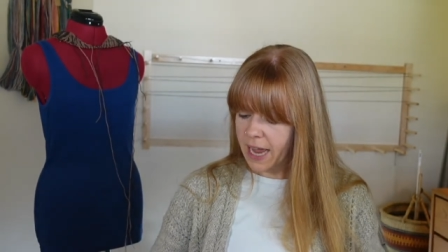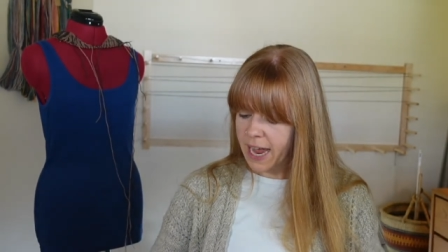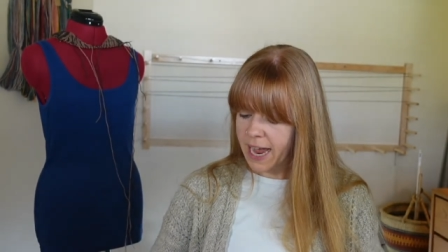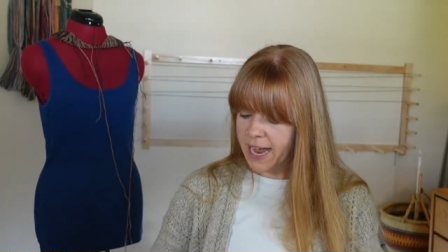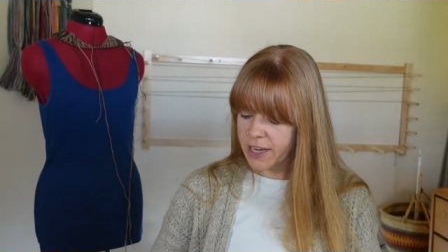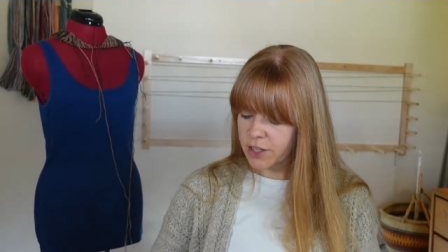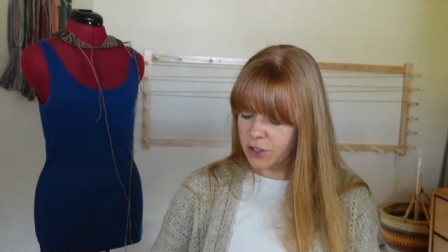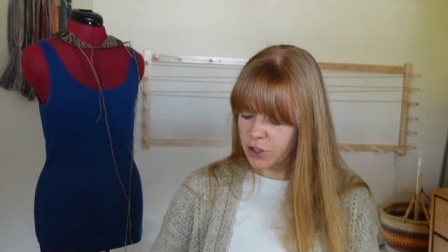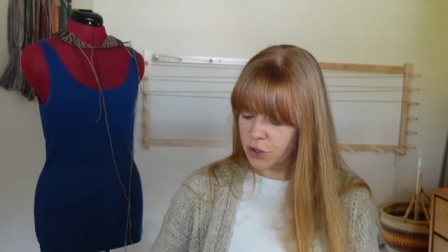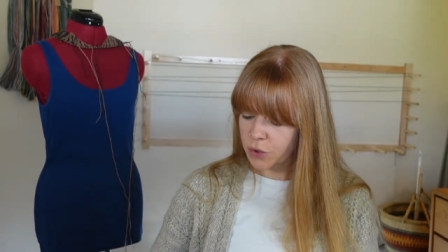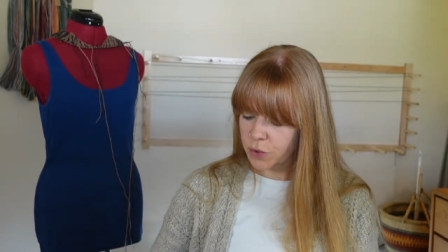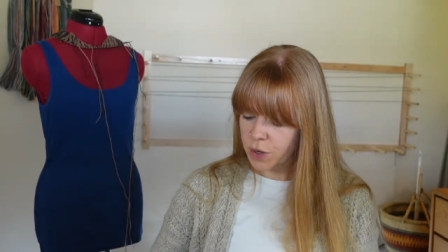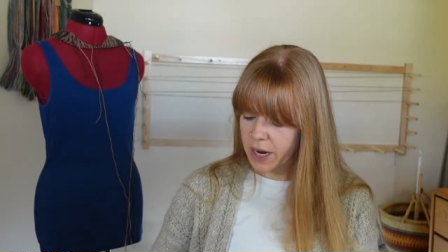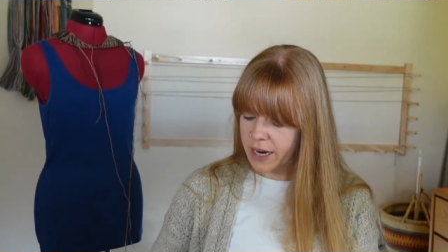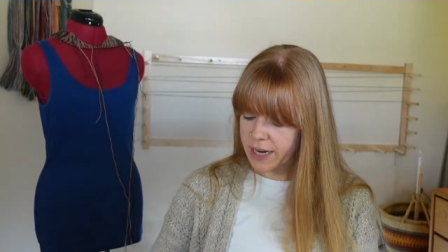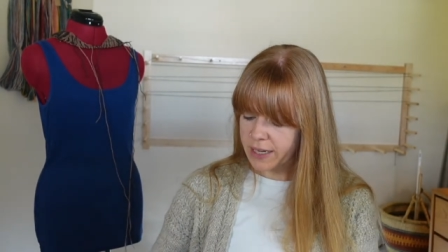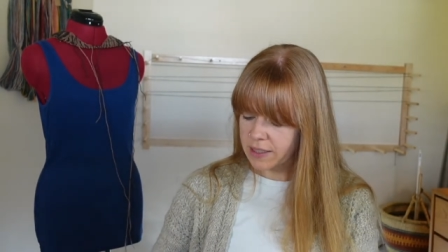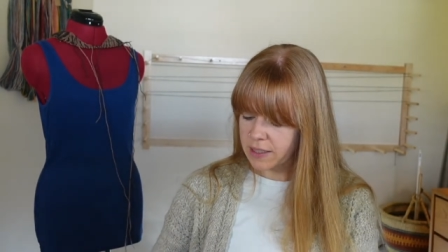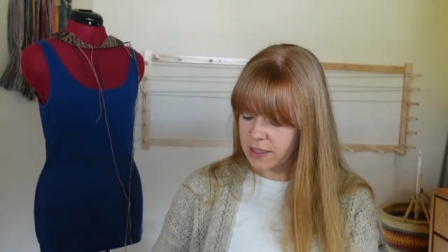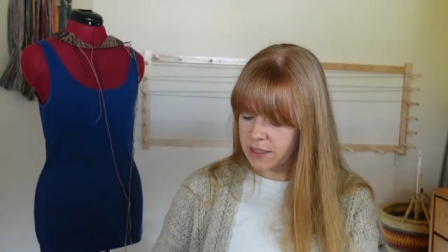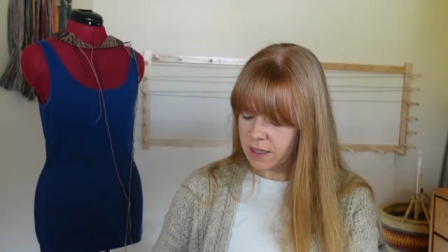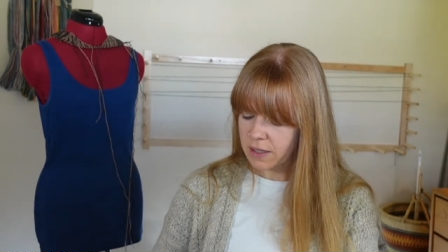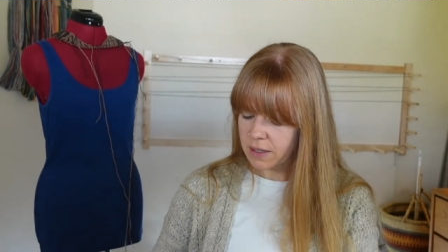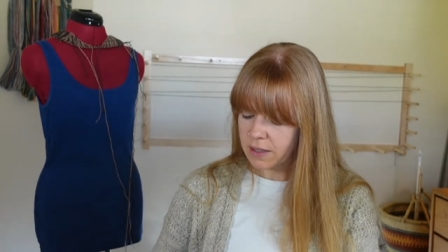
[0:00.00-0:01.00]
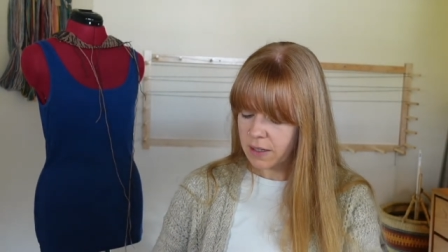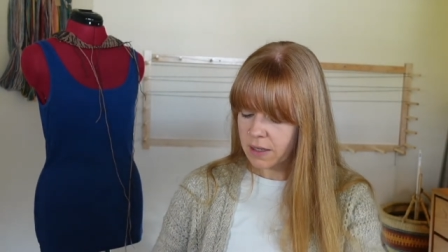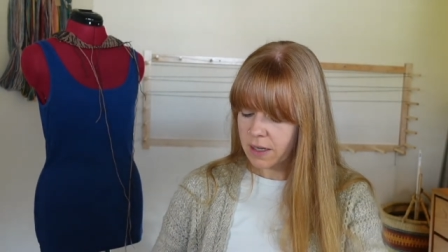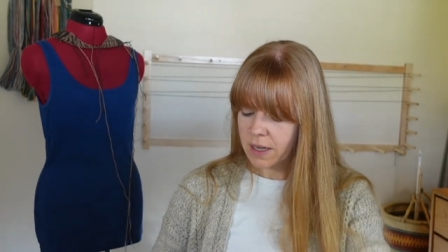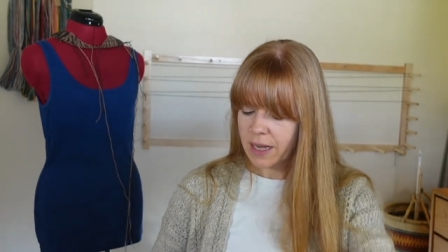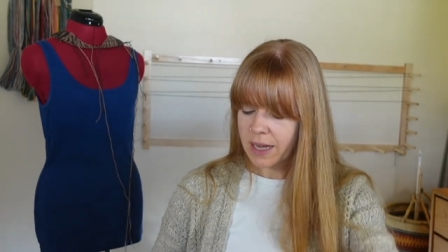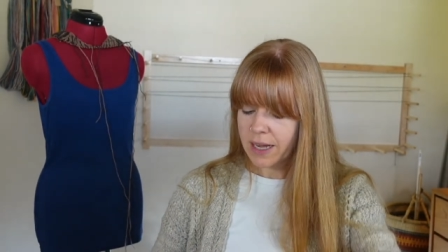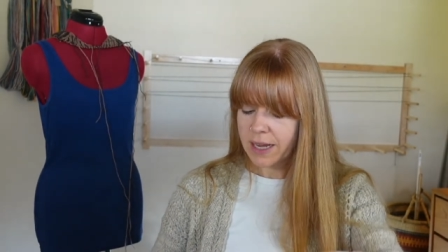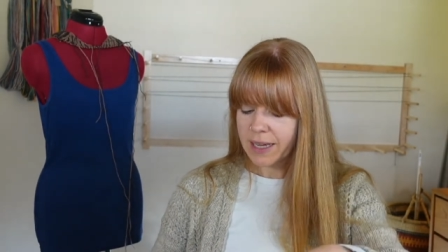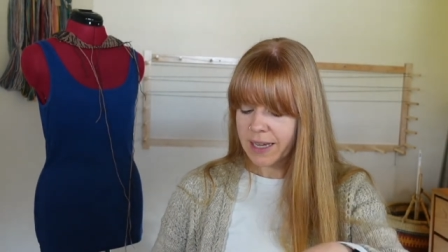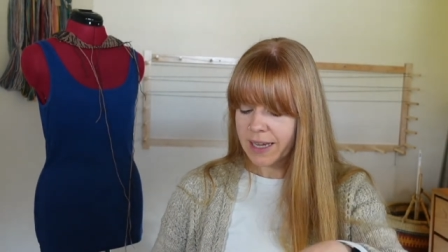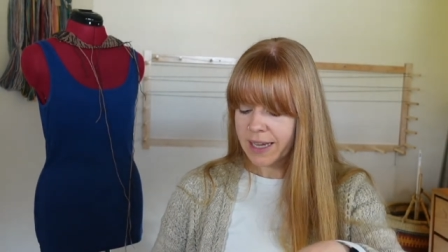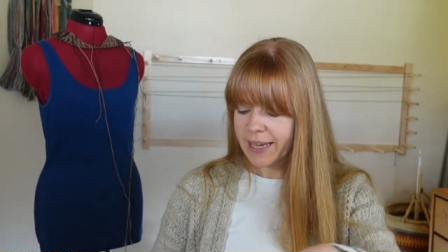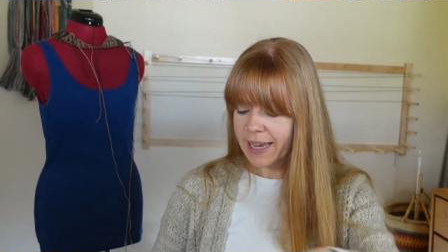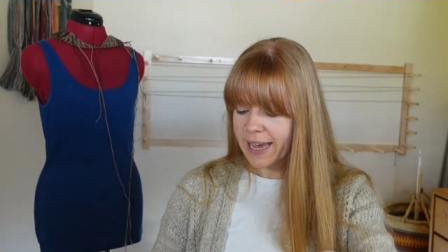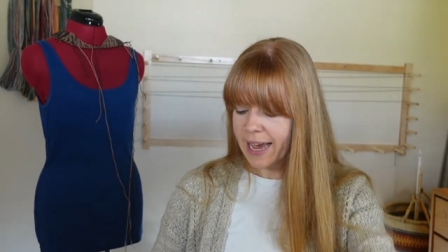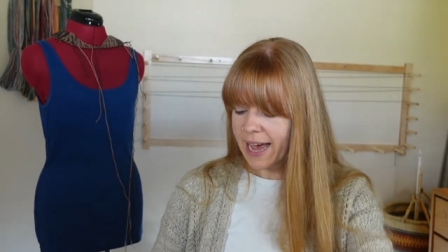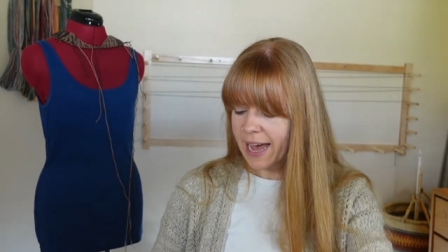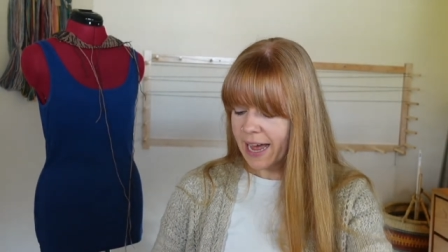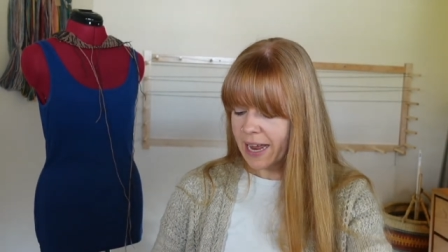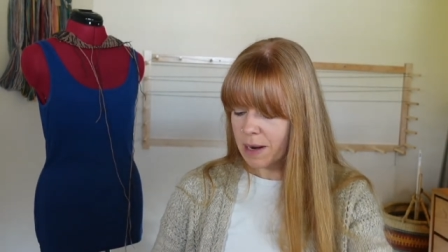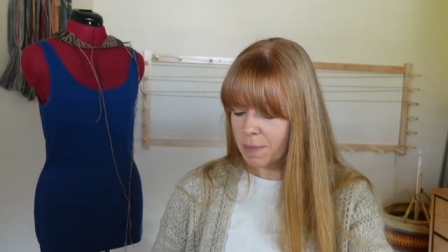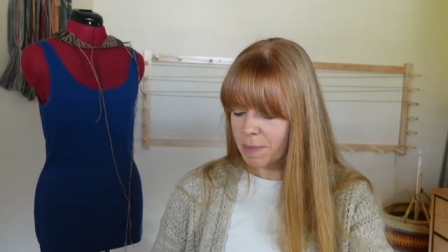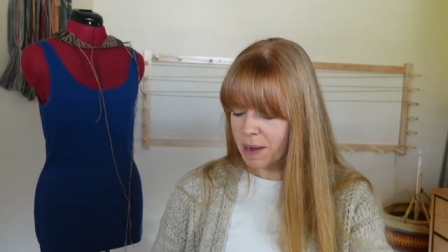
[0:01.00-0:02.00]
as you guys
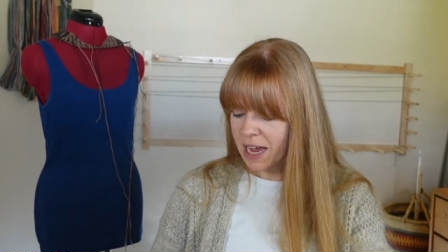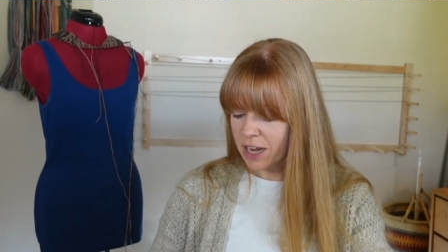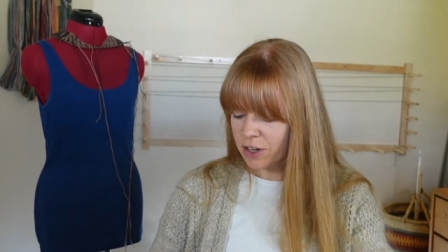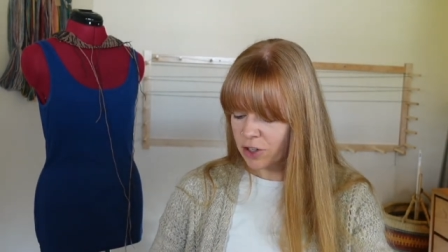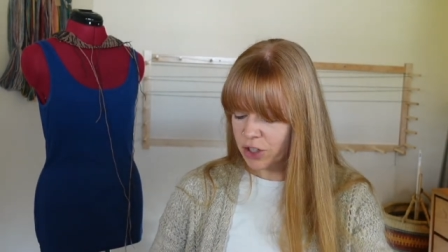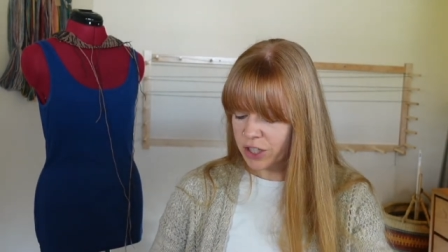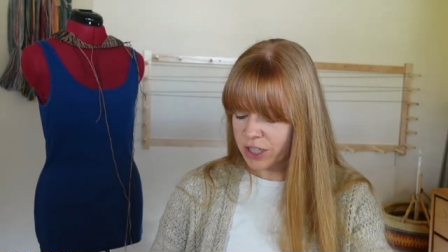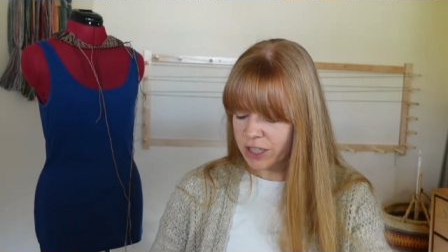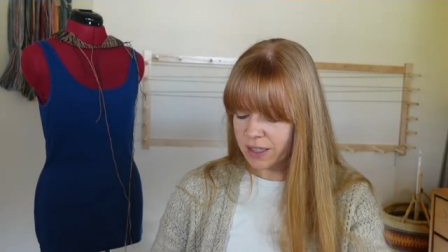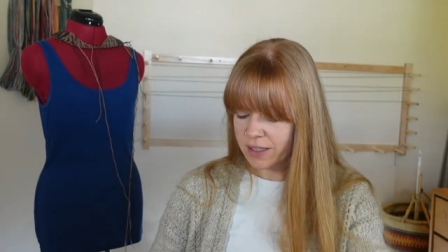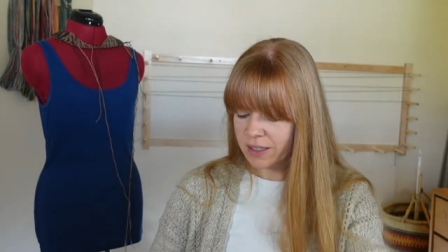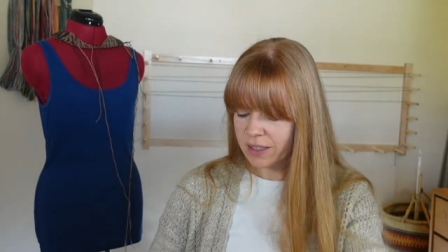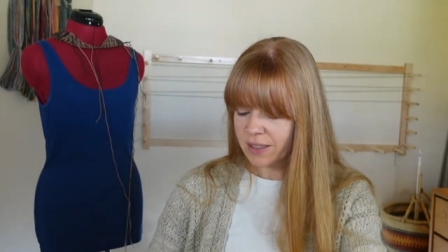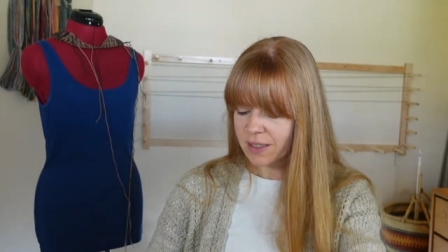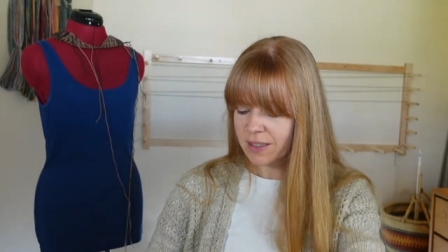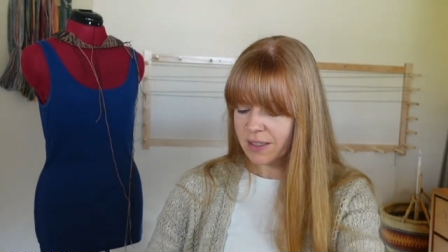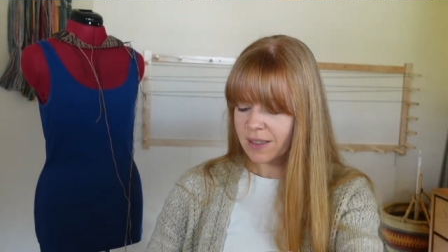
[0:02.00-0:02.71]
can imagine.